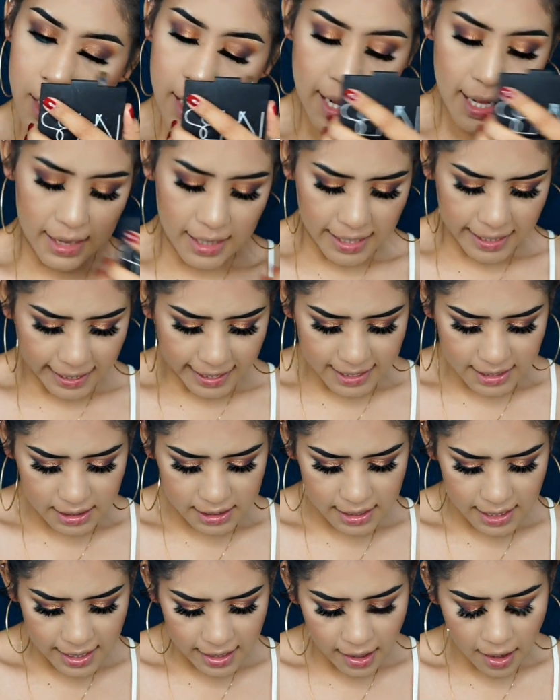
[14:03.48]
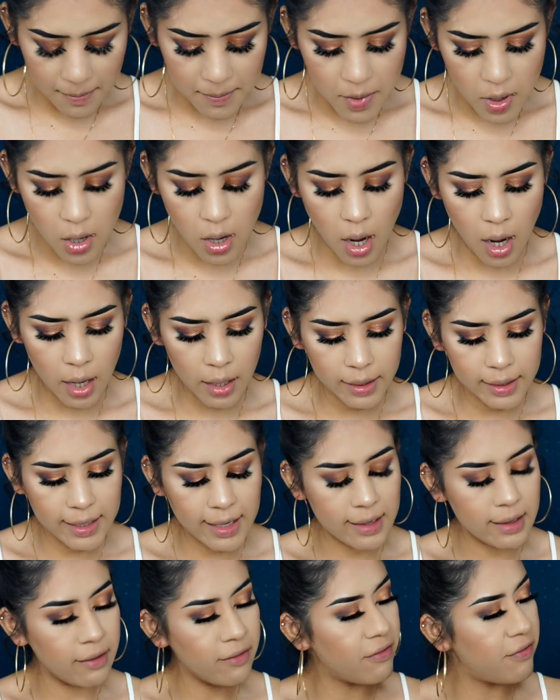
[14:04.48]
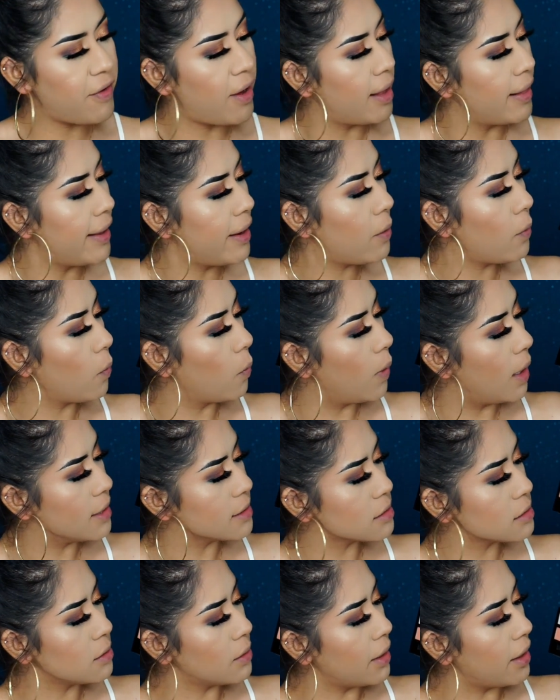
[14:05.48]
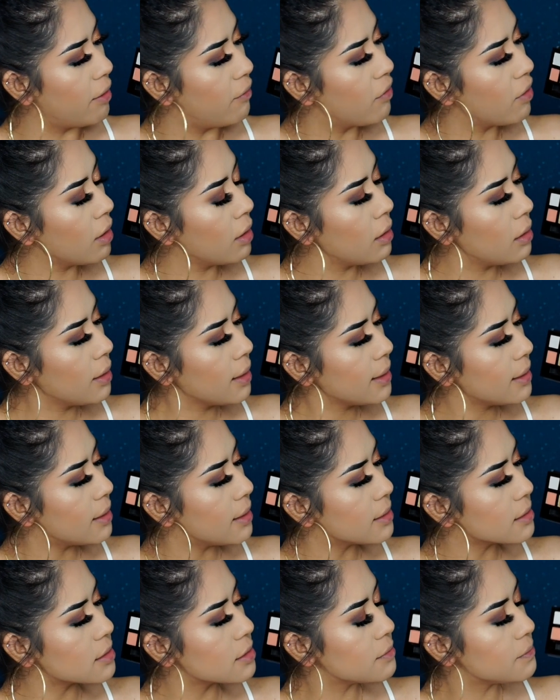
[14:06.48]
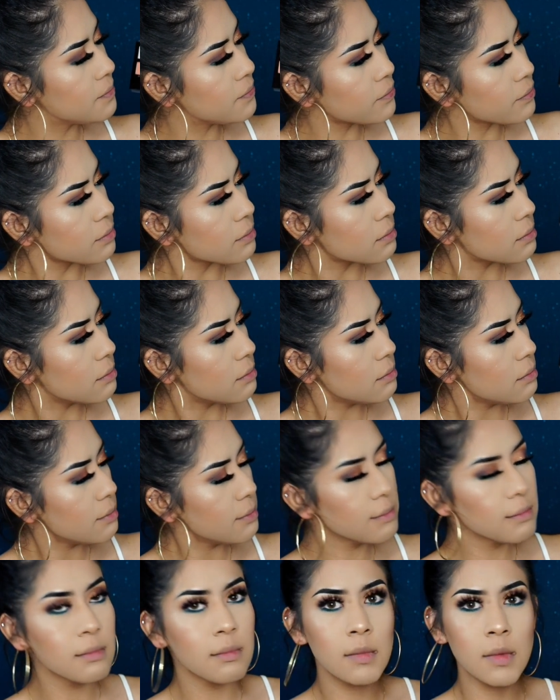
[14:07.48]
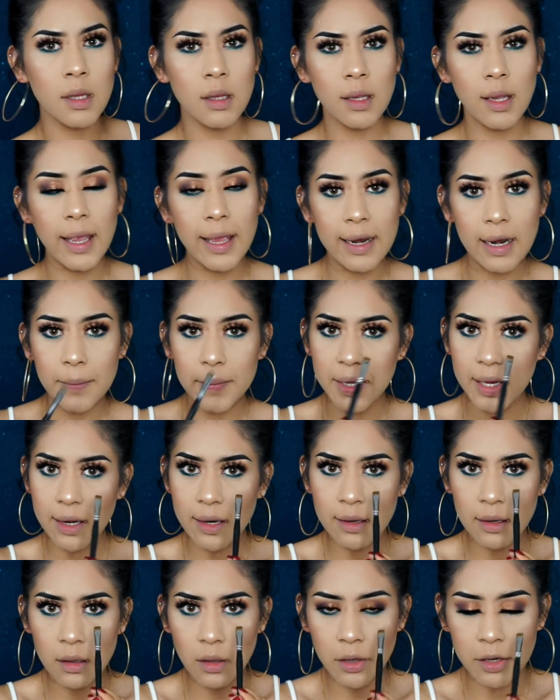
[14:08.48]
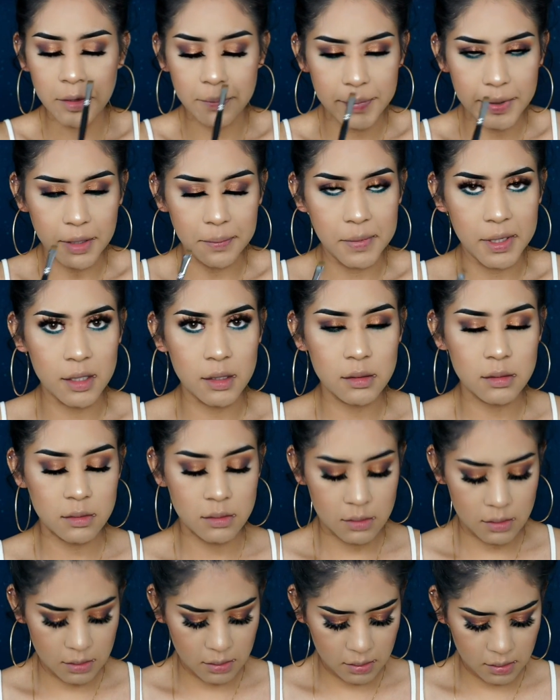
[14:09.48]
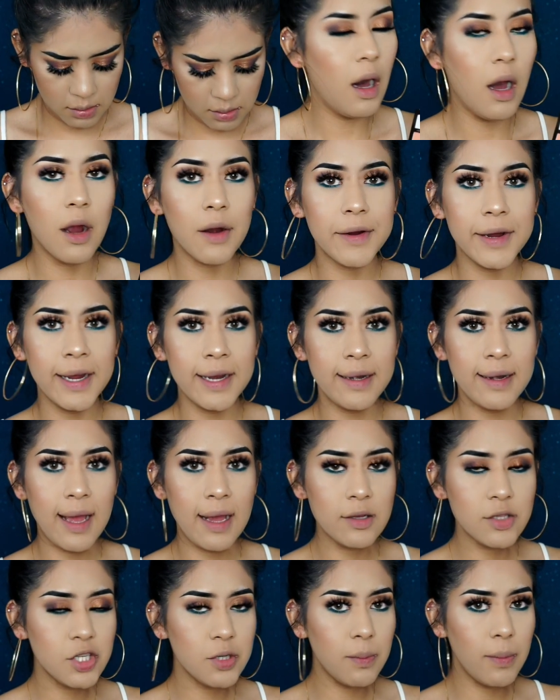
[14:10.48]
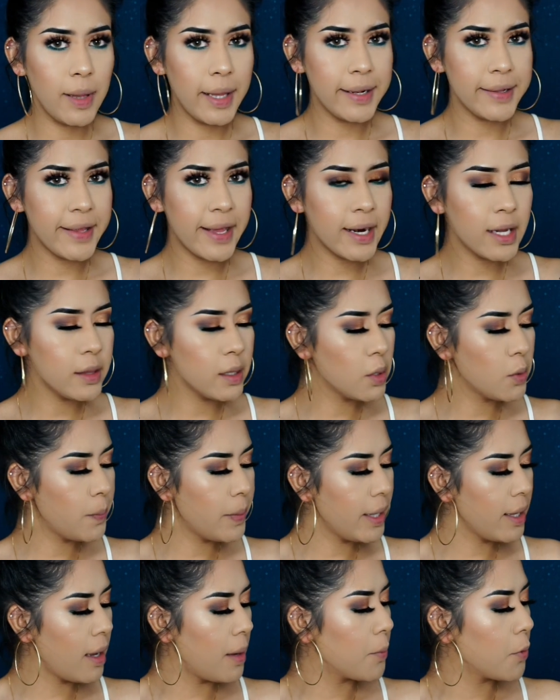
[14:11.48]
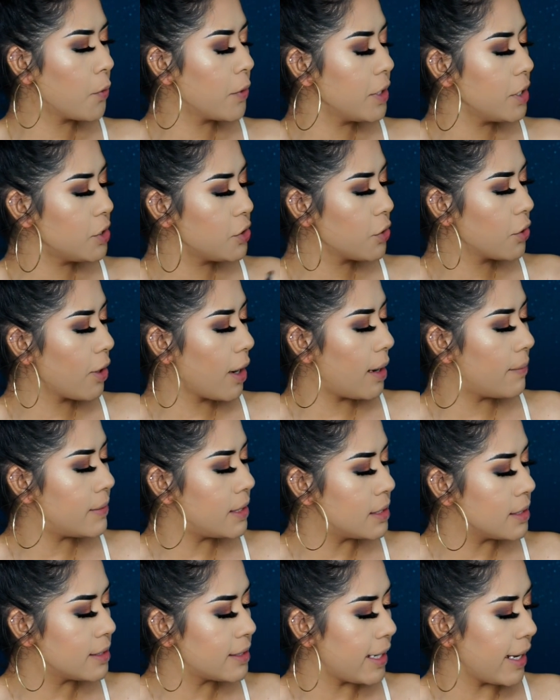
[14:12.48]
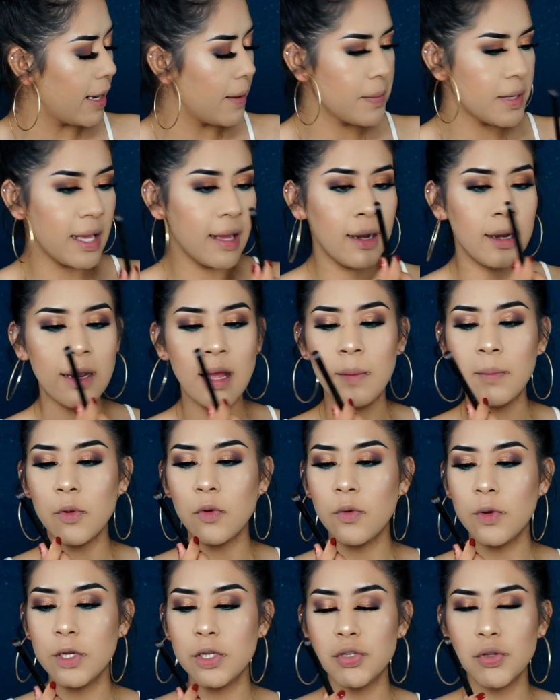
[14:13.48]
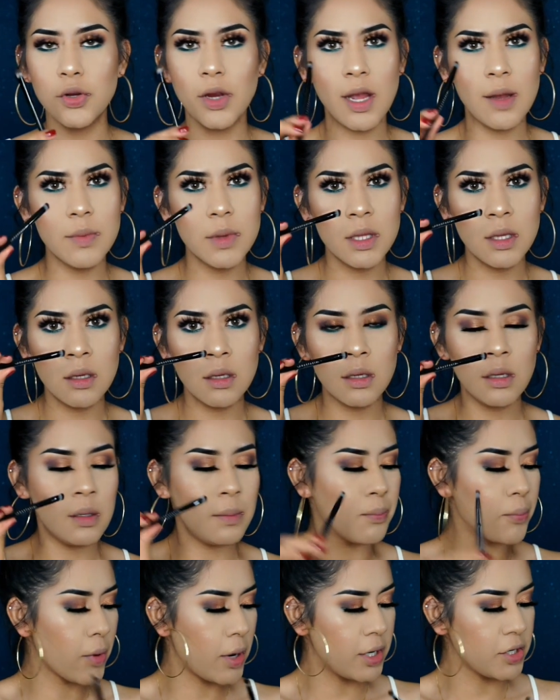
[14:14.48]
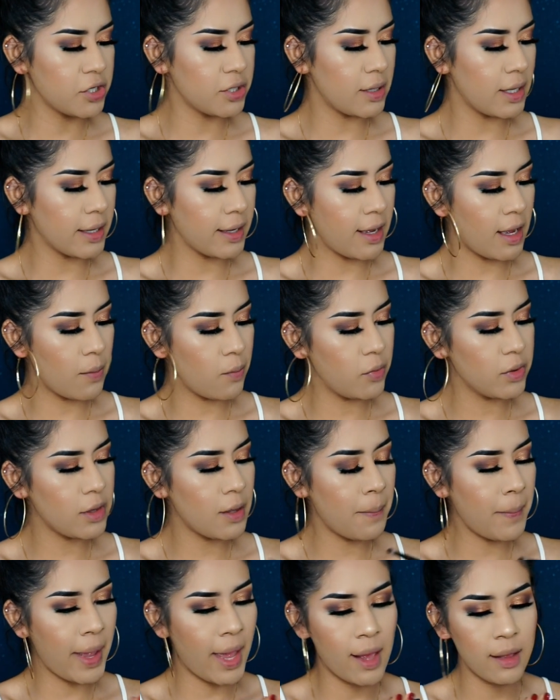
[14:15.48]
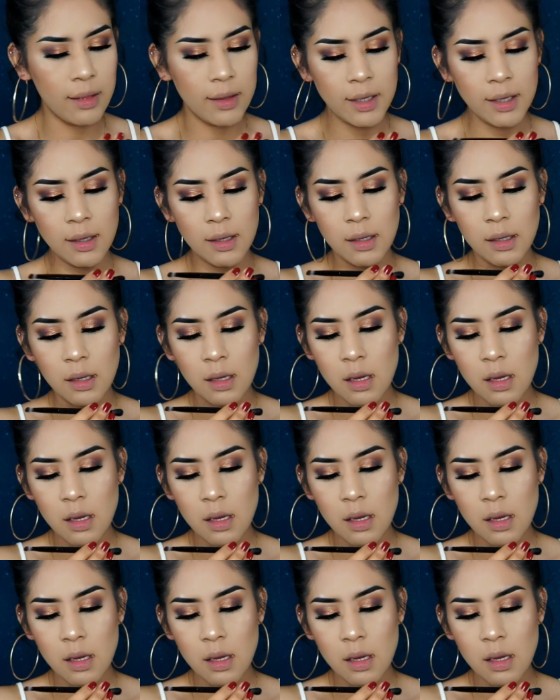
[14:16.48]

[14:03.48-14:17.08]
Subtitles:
And like I said, I'm not getting fallout whatsoever. Look at this. And I'm getting a lot of pigment. Alright, now to blend that a little bit, I'm going to grab Untamed, and I'm going to grab the brush that came with the palette.